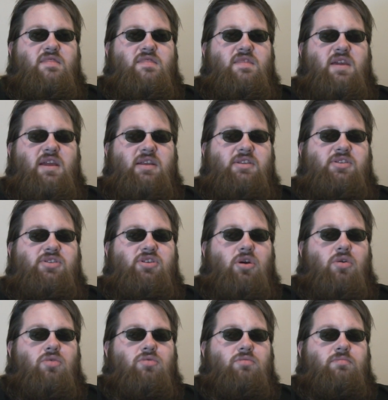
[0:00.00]
they
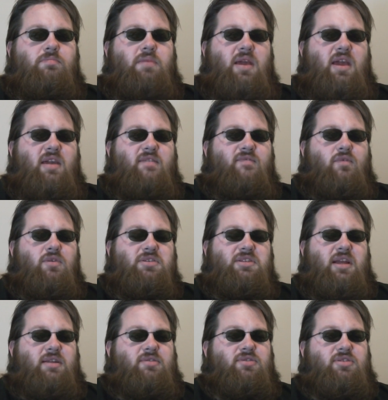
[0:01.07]
don't pay voice
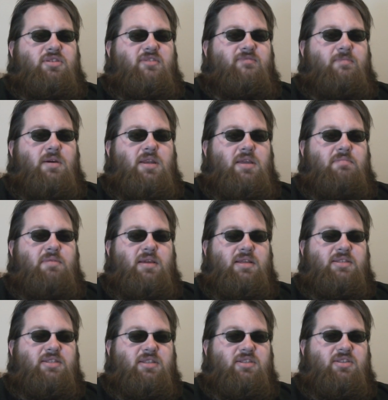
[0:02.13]
actors enough money
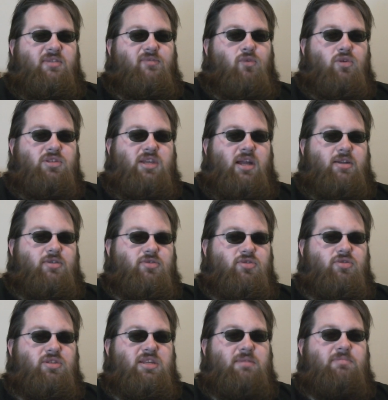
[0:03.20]
because it's voice actors
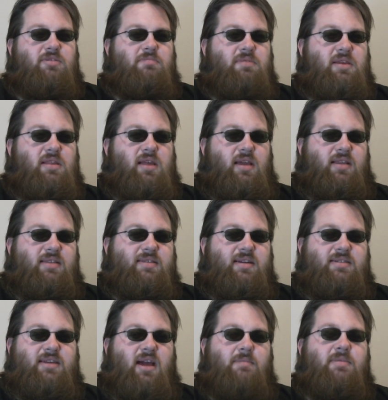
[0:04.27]
are deemed to be
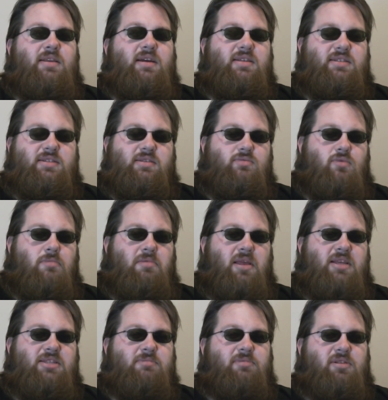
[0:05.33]
a dime a dozen and
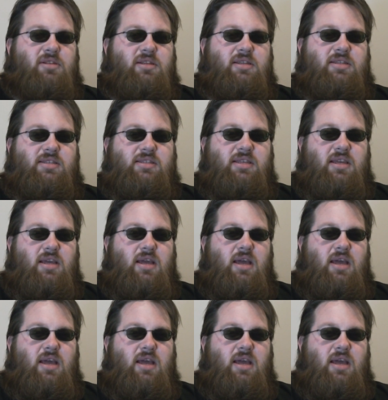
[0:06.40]
replaceable, and it's